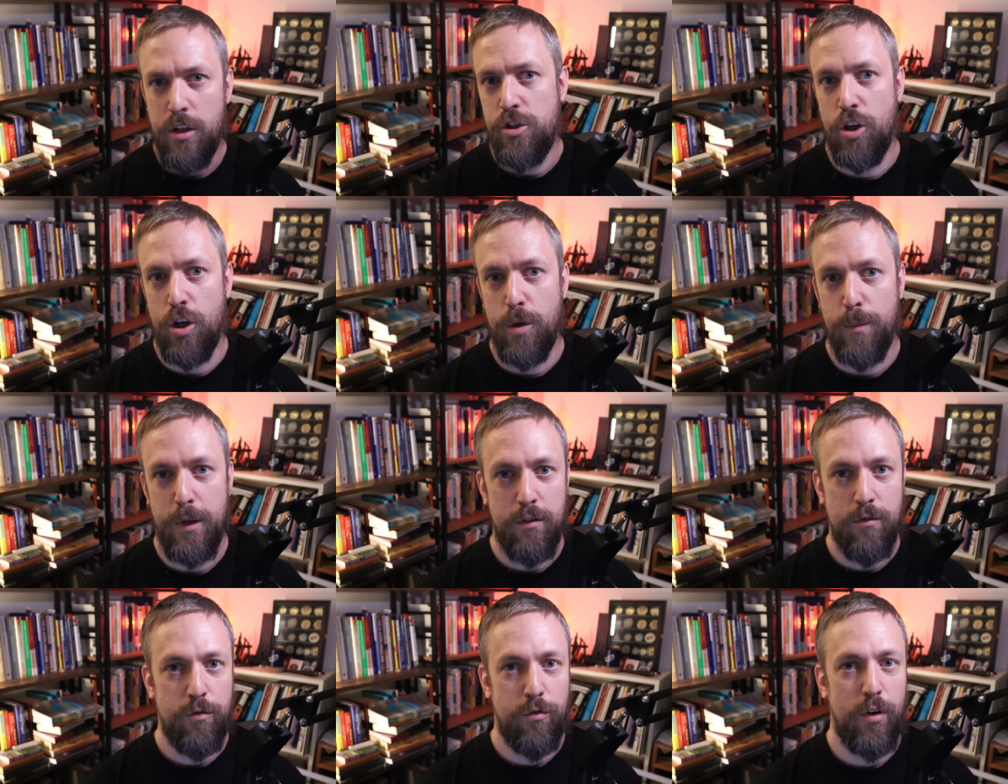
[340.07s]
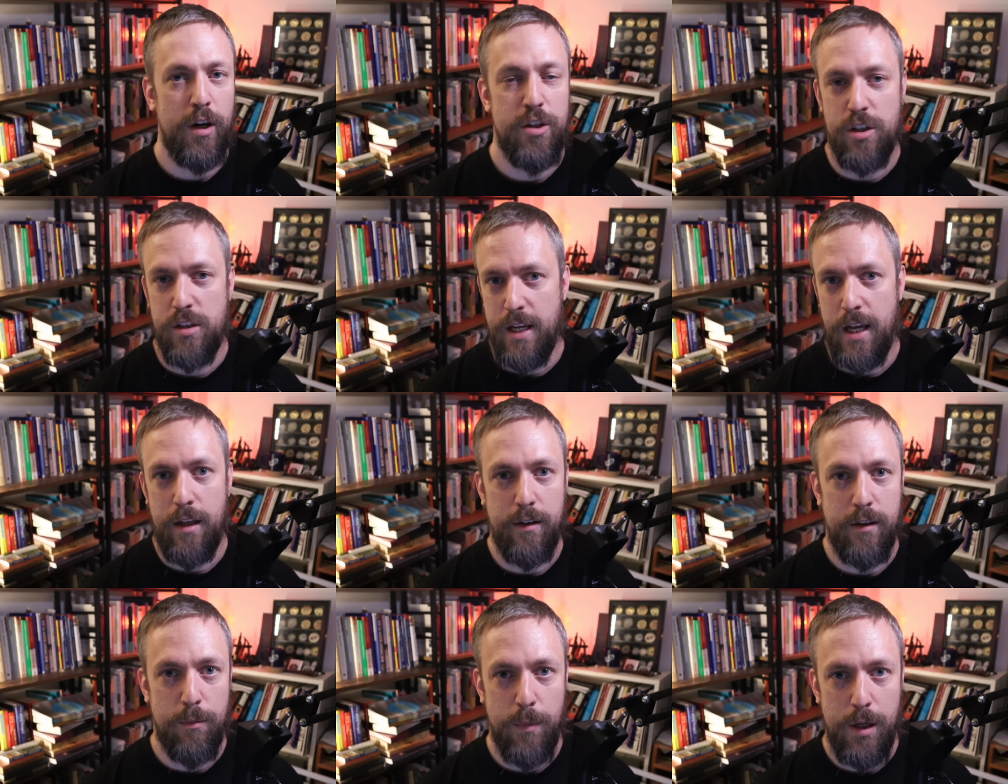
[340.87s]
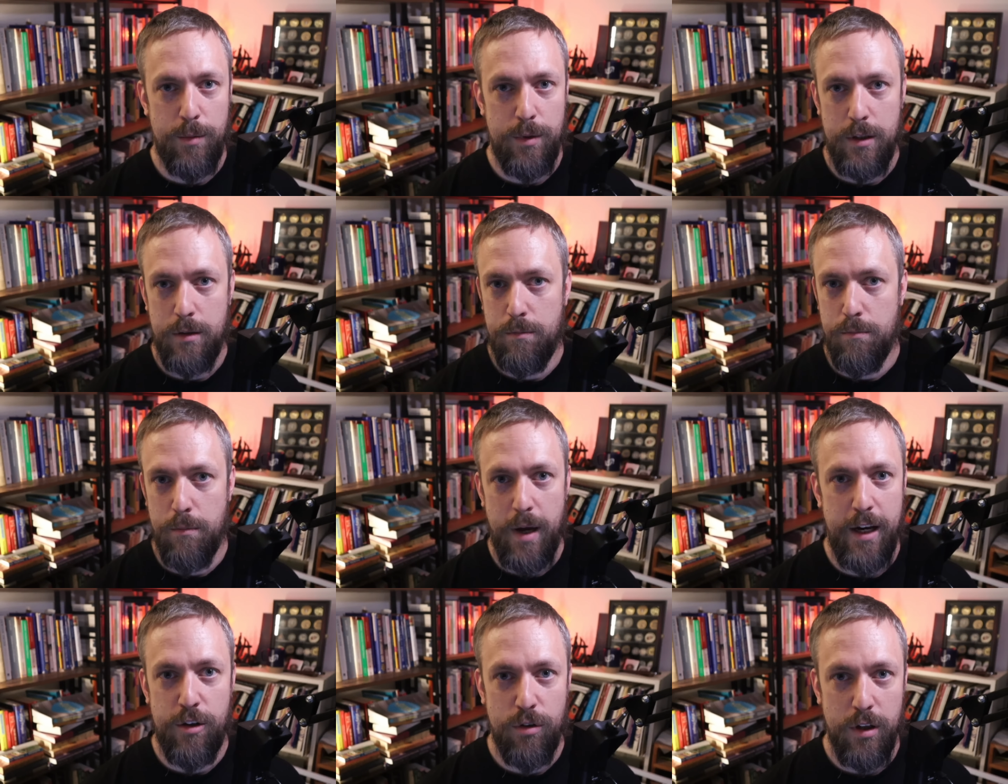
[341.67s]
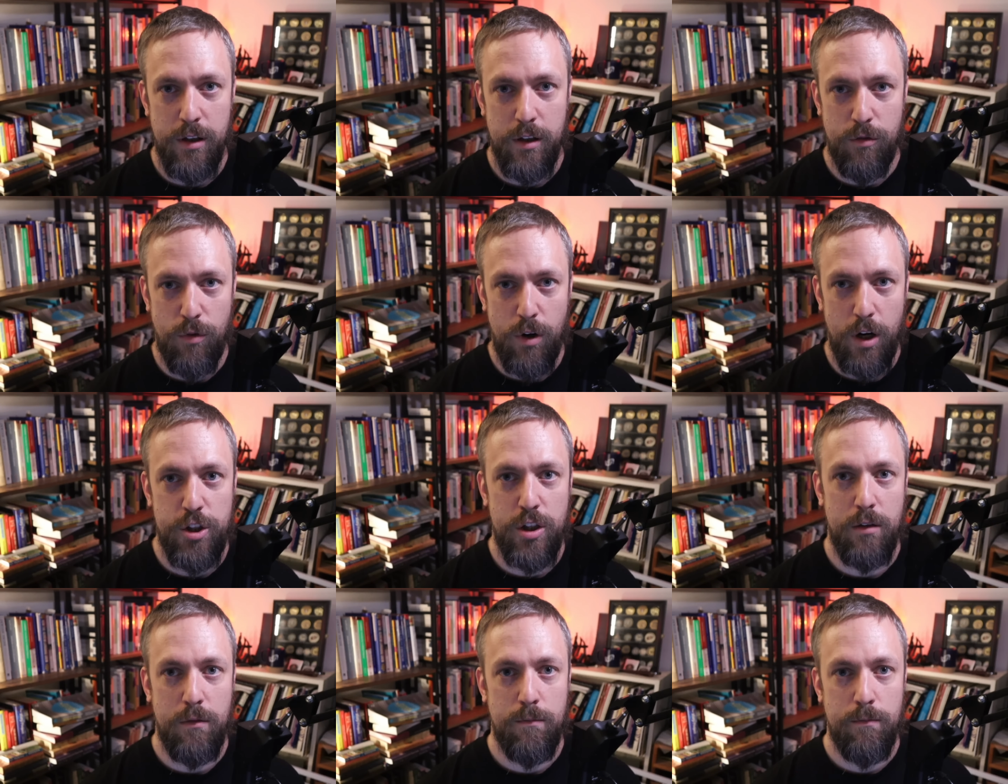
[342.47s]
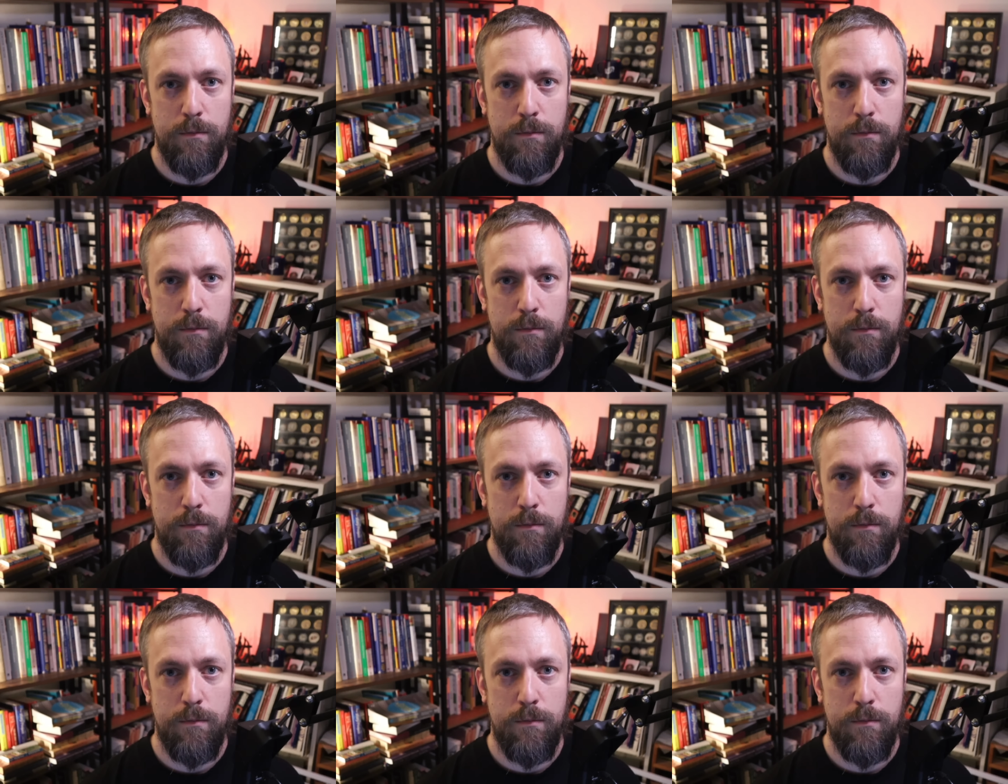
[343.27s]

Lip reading: German, French, Italian, and maybe Mandarin and Russian.